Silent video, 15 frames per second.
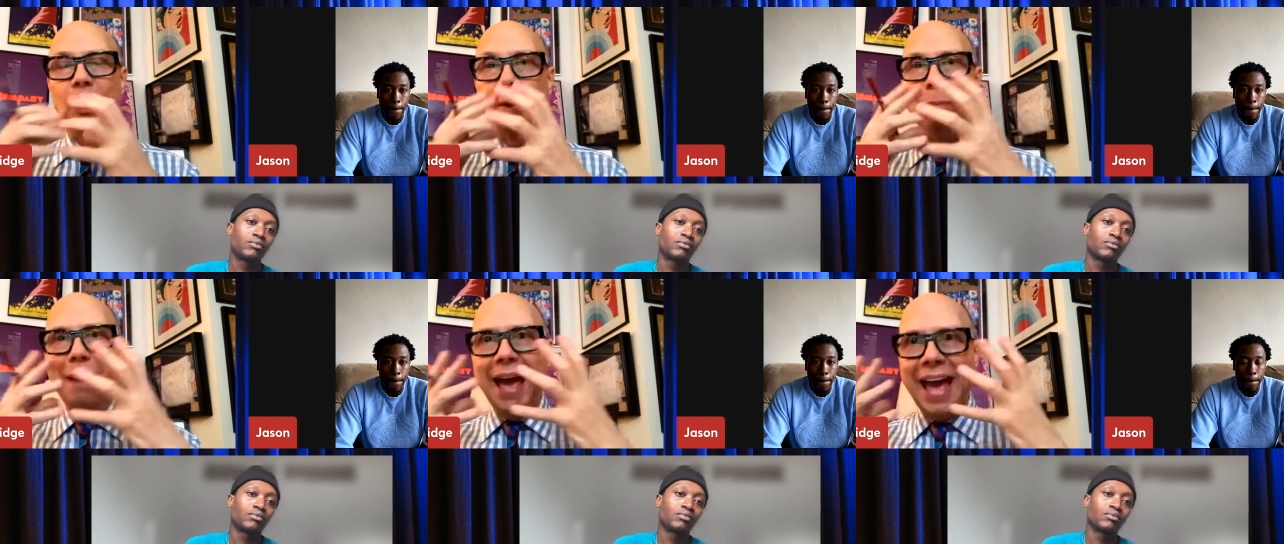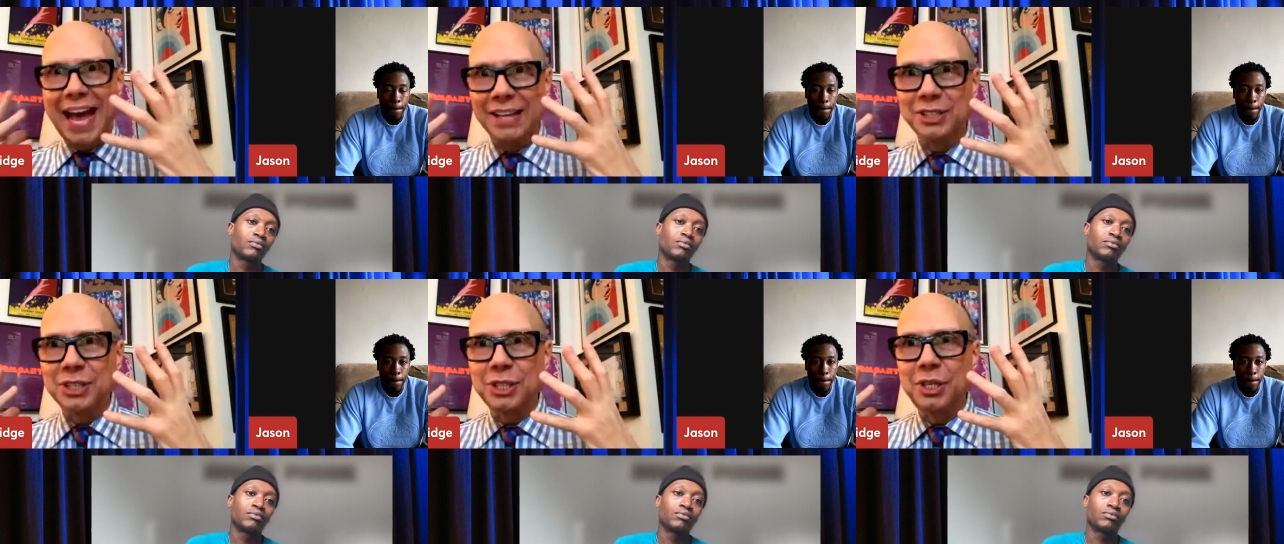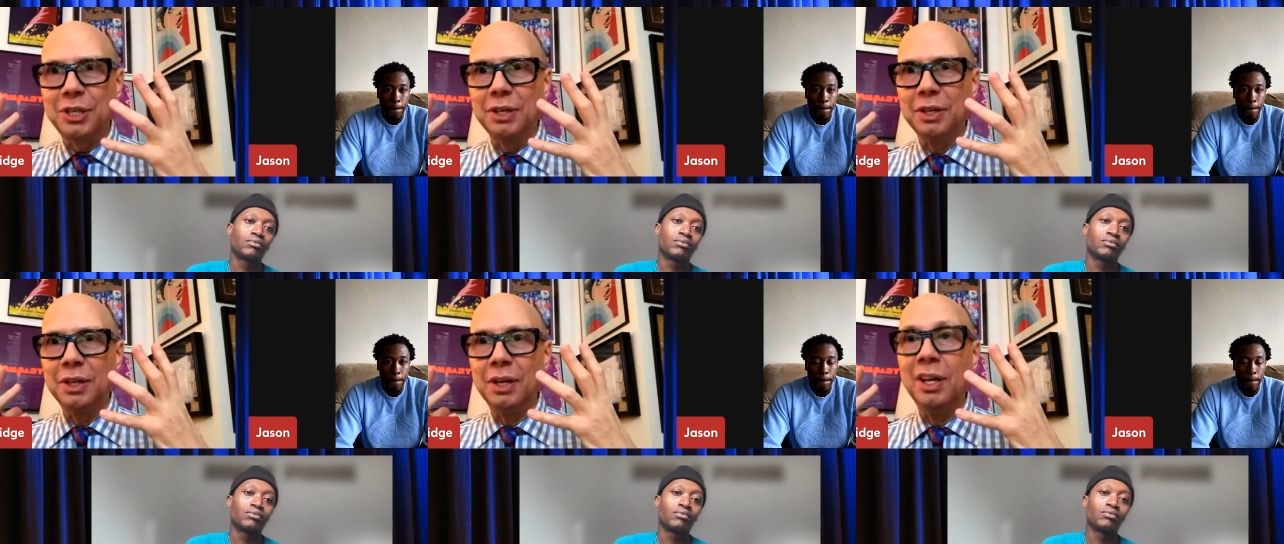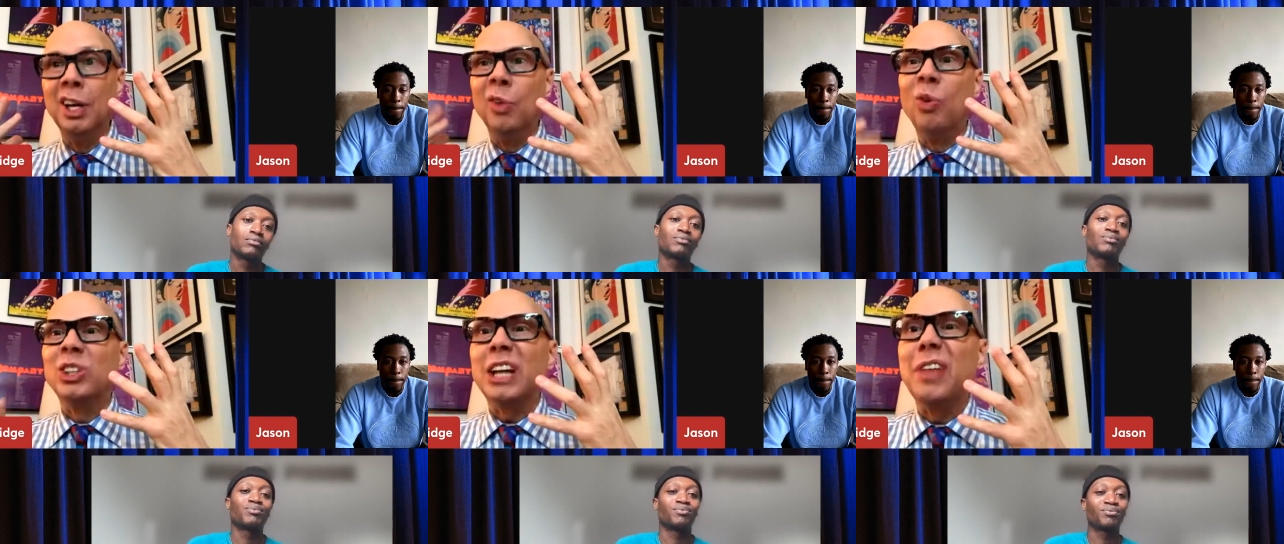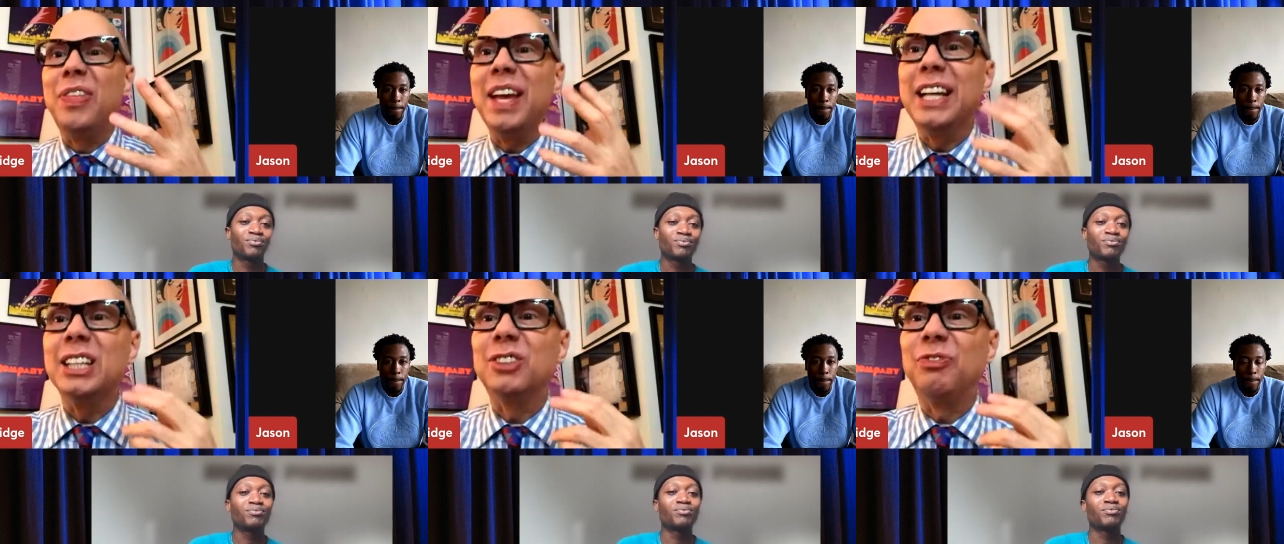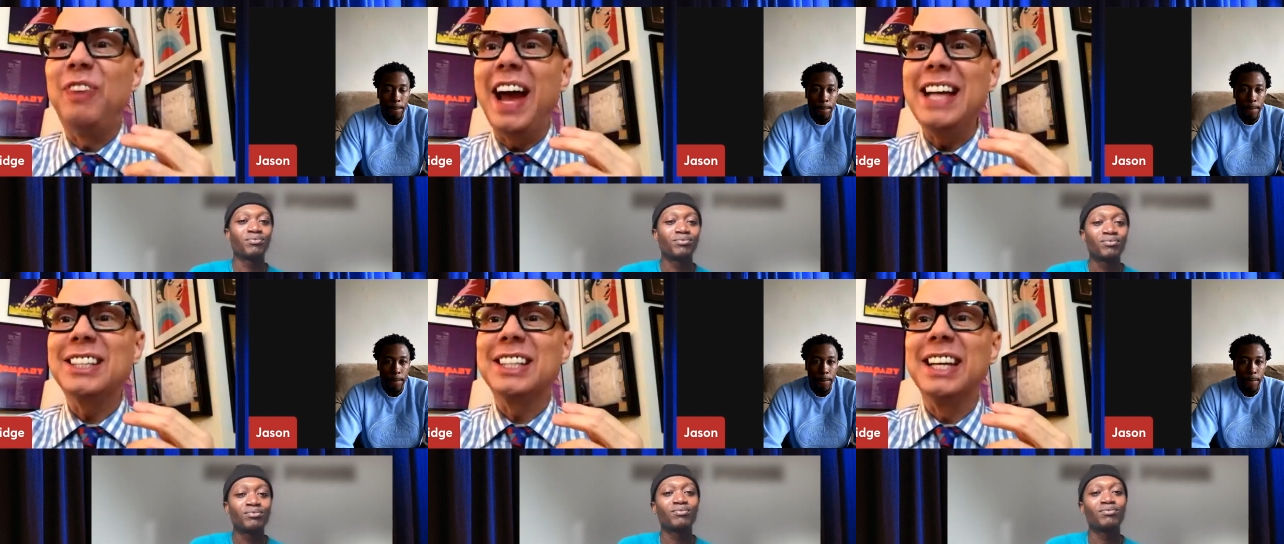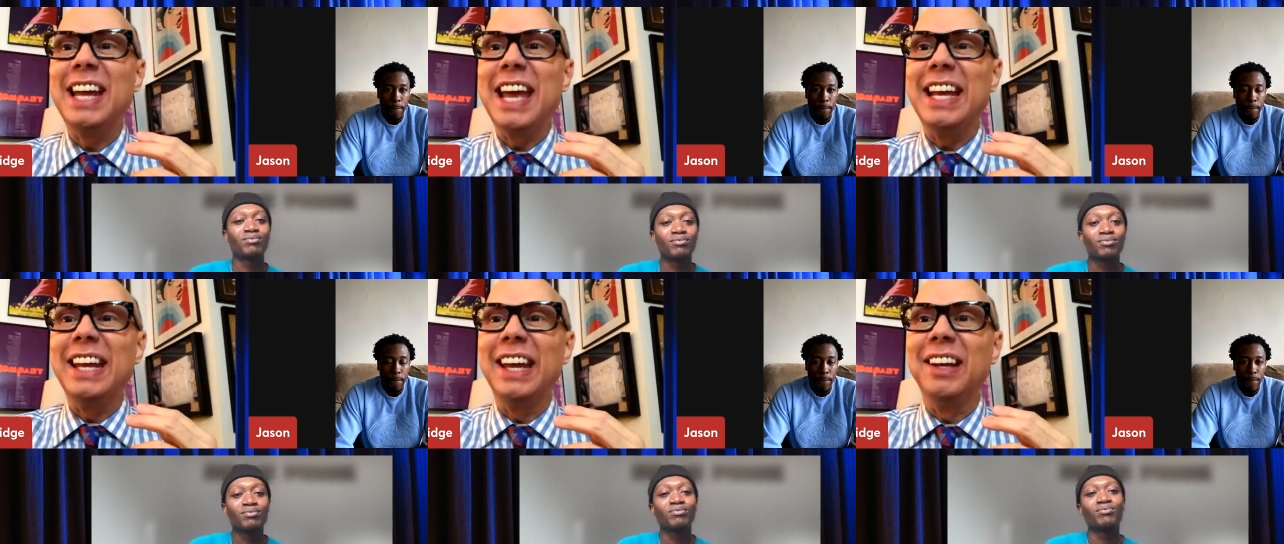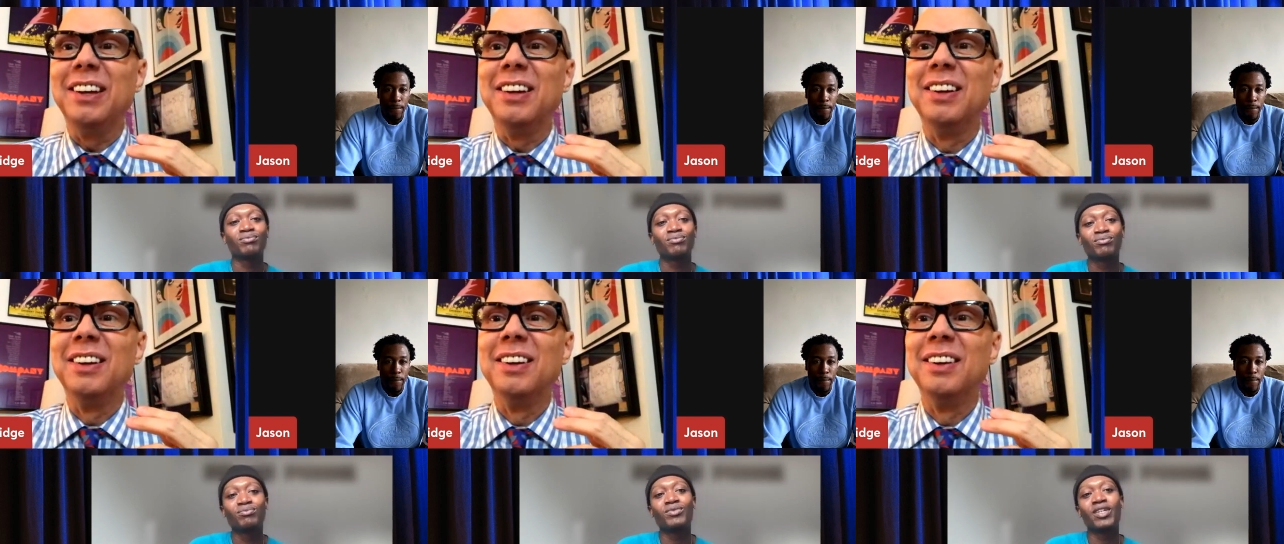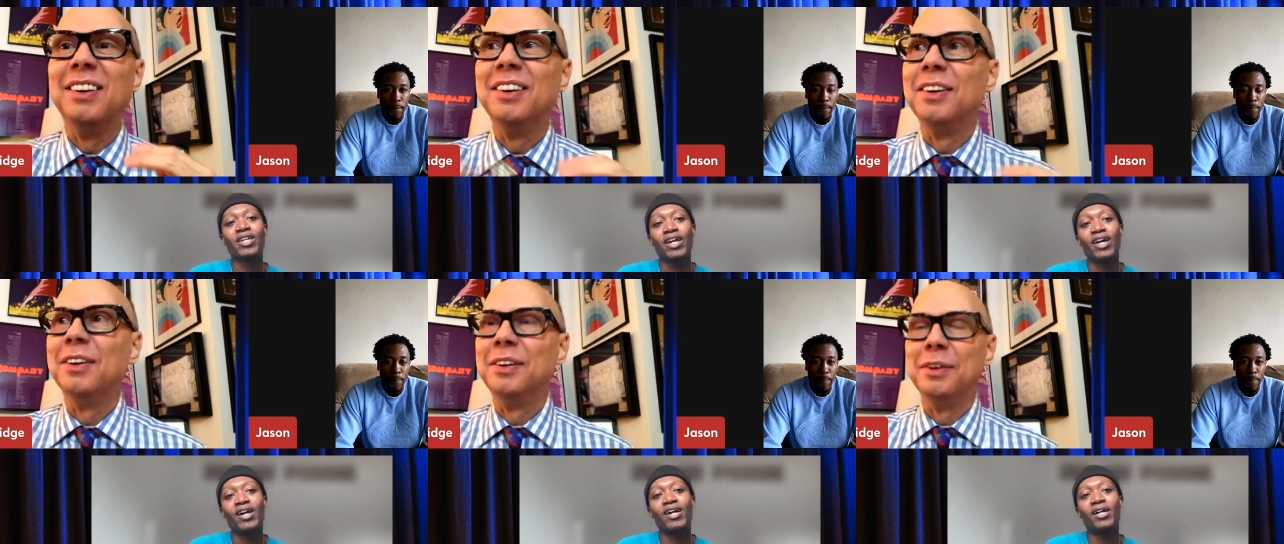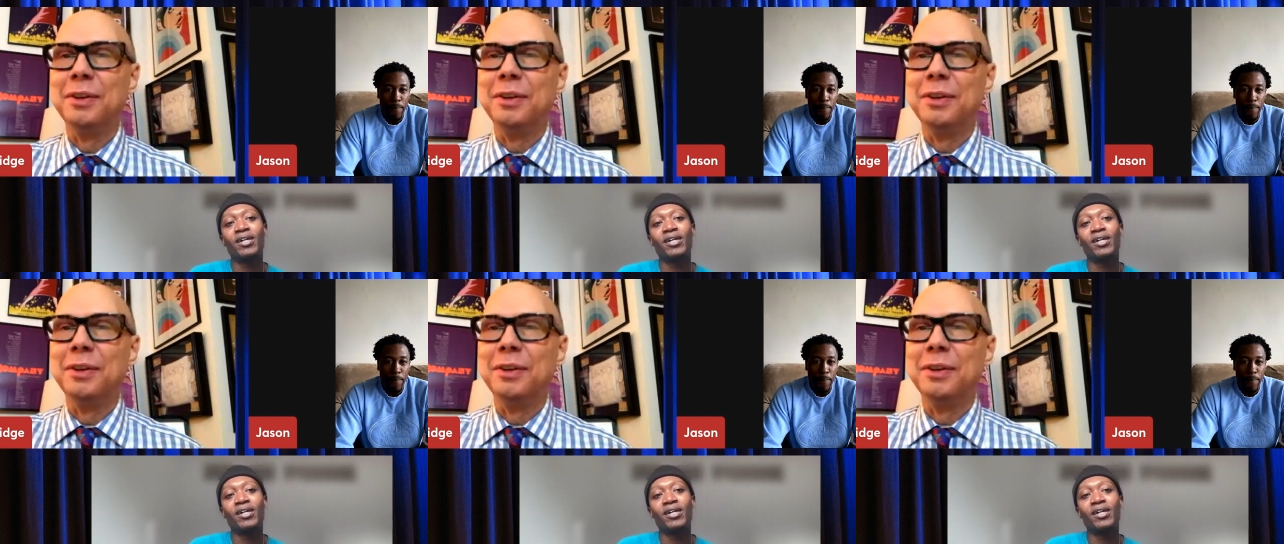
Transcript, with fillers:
Speaker 1: a mask, which I think is fascinating. Yeah.